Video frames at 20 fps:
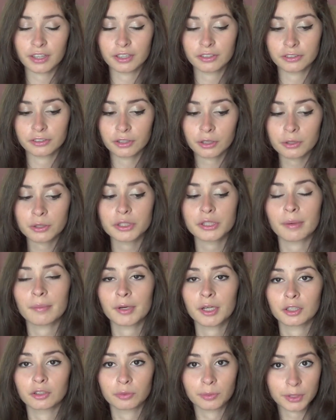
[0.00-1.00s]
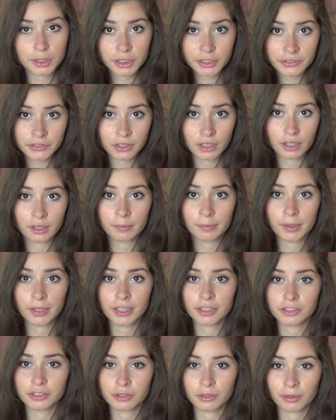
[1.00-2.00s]
There's no shimmers, which is good
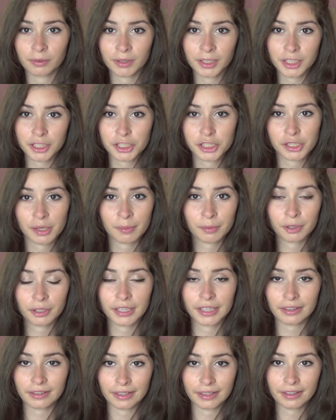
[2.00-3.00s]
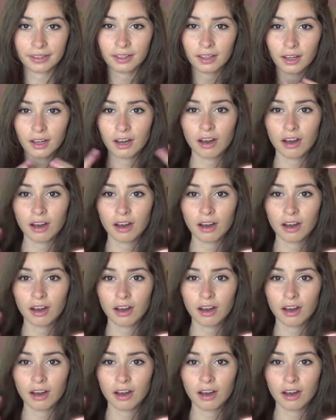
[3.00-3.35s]
because you don't want a shimmery, like,